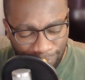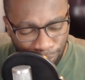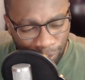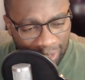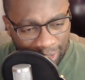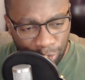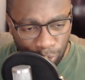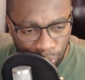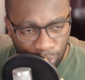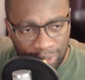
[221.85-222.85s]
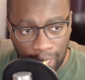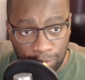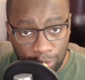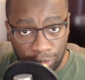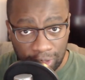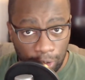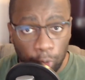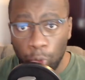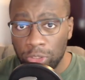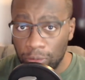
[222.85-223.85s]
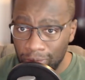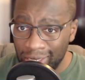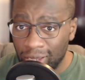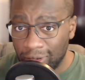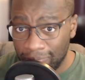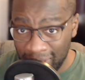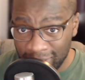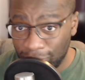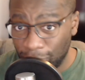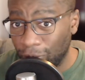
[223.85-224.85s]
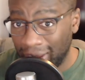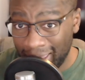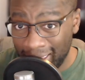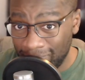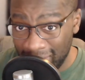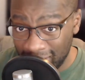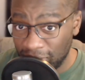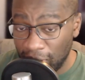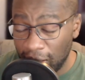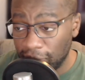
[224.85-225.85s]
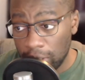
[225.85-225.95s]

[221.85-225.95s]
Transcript: Pretty sure those games are still going to be on the PS4 and PS5.